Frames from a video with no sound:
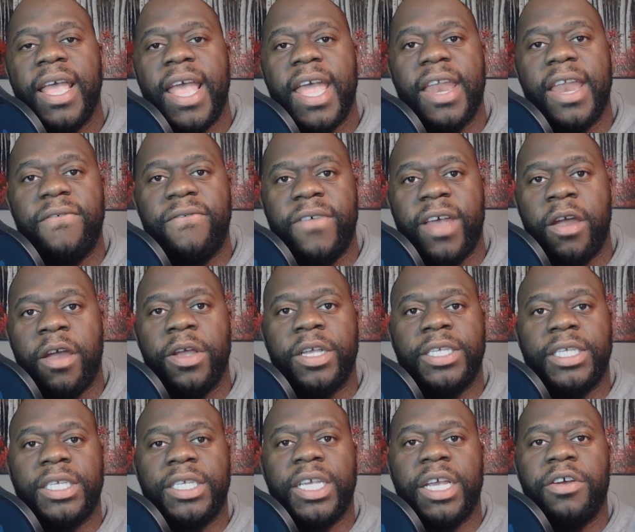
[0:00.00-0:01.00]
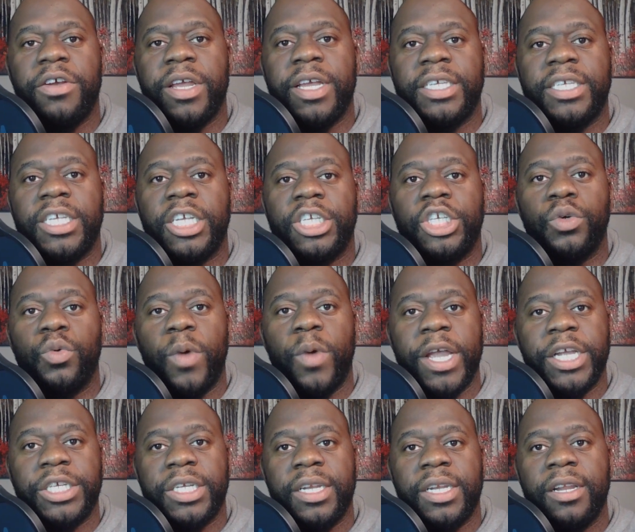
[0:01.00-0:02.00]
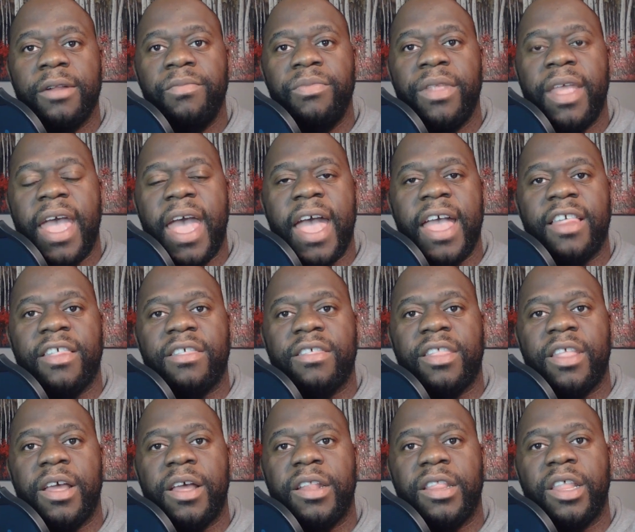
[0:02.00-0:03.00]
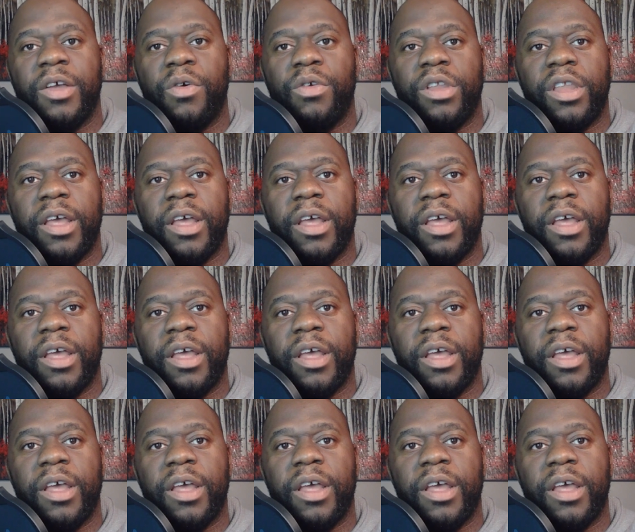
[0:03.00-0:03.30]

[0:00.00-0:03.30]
in a very serious situation as the, the,